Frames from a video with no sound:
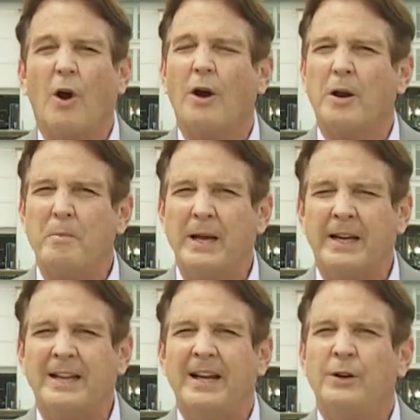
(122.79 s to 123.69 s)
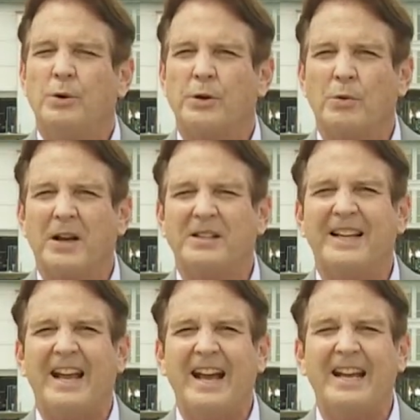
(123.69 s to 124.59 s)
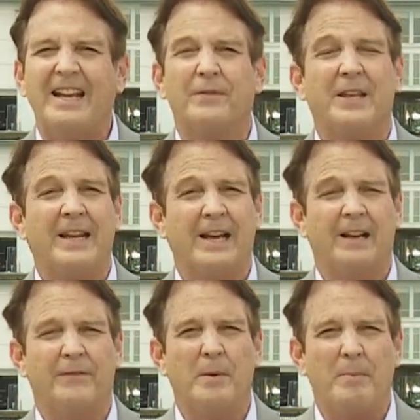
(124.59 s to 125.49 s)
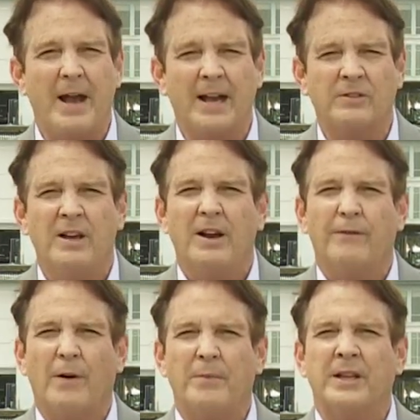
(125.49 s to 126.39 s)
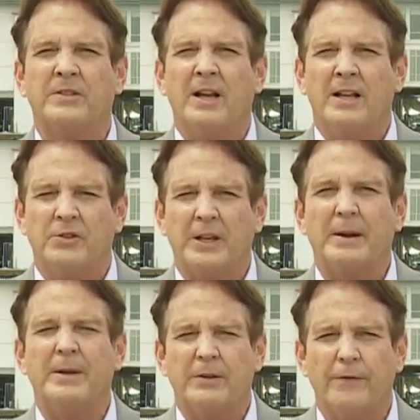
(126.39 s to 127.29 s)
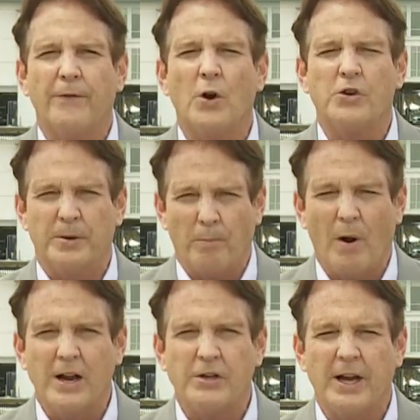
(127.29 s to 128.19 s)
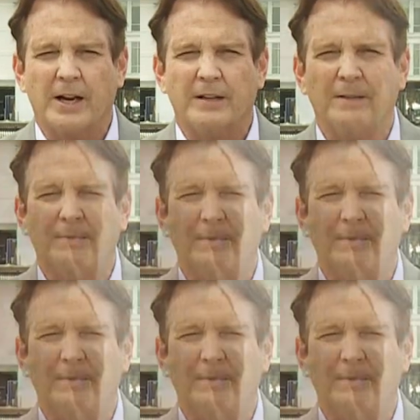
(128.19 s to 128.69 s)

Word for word: are committed to addressing any of the negative impacts from this sediment diversion project.